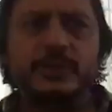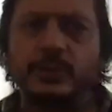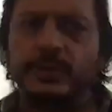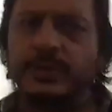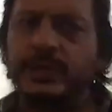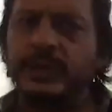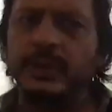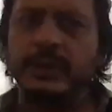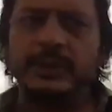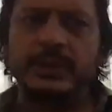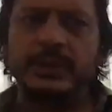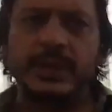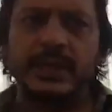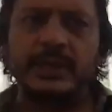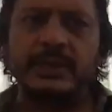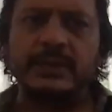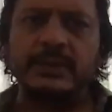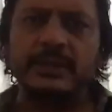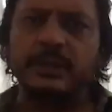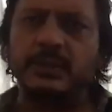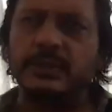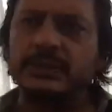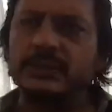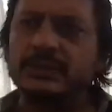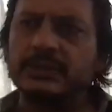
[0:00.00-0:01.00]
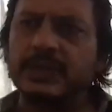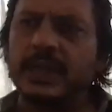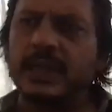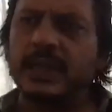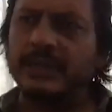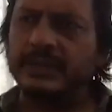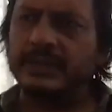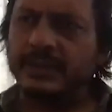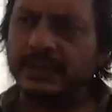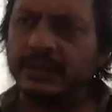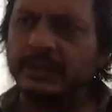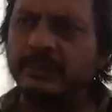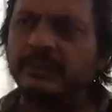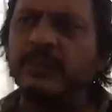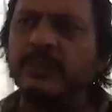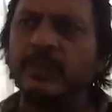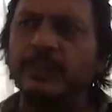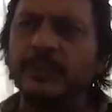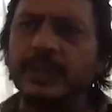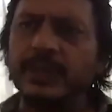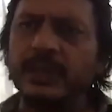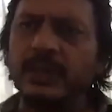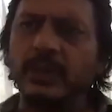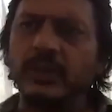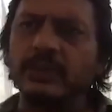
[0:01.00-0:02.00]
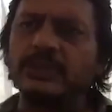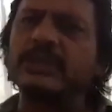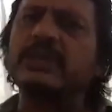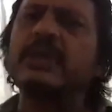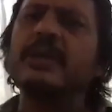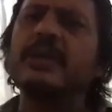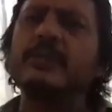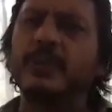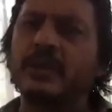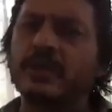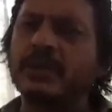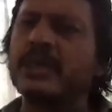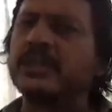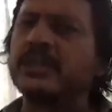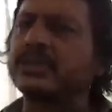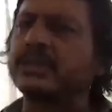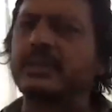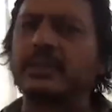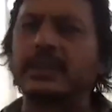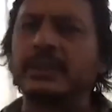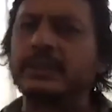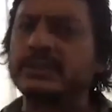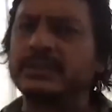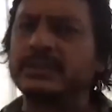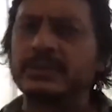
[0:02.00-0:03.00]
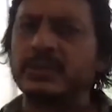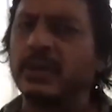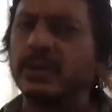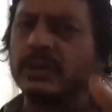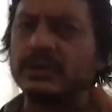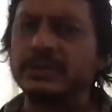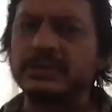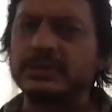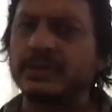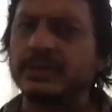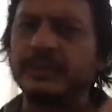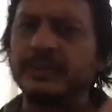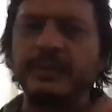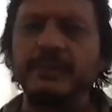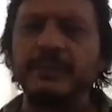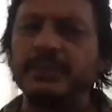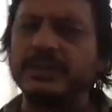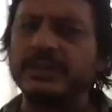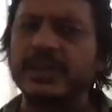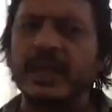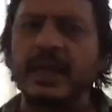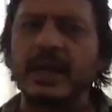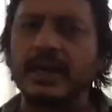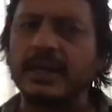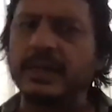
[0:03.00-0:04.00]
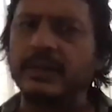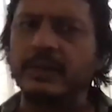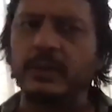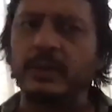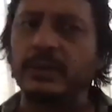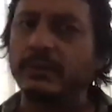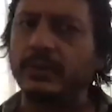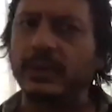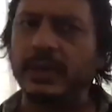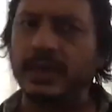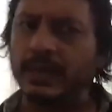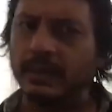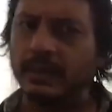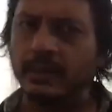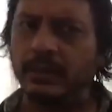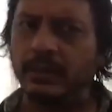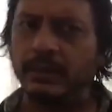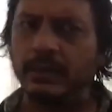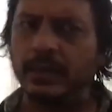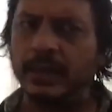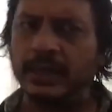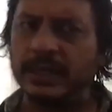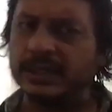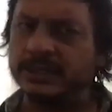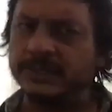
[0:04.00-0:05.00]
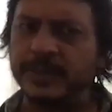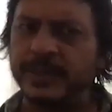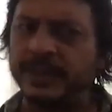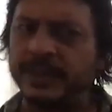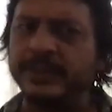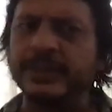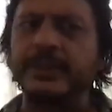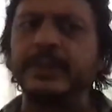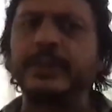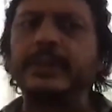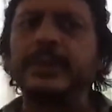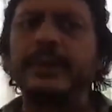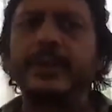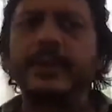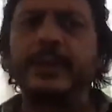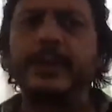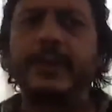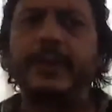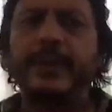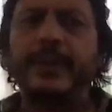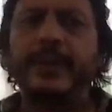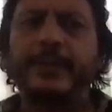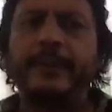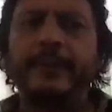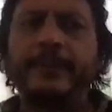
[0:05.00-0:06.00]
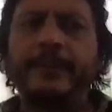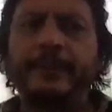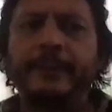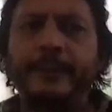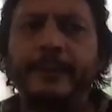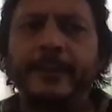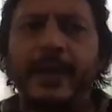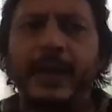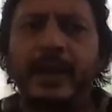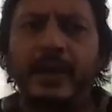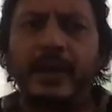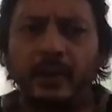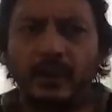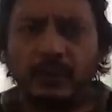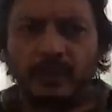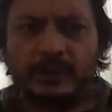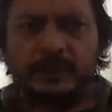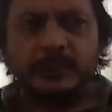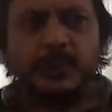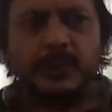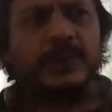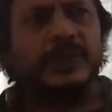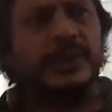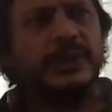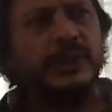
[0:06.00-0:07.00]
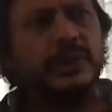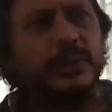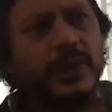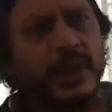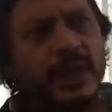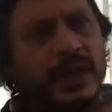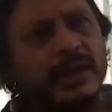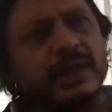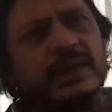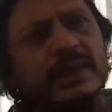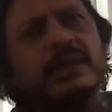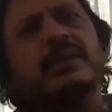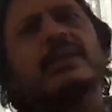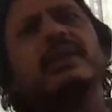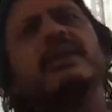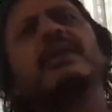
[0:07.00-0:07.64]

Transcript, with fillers: to being a director was, I think, for me, a logical progression. It's not something bizarre and not, uh, unexpected. I always wanted to head here,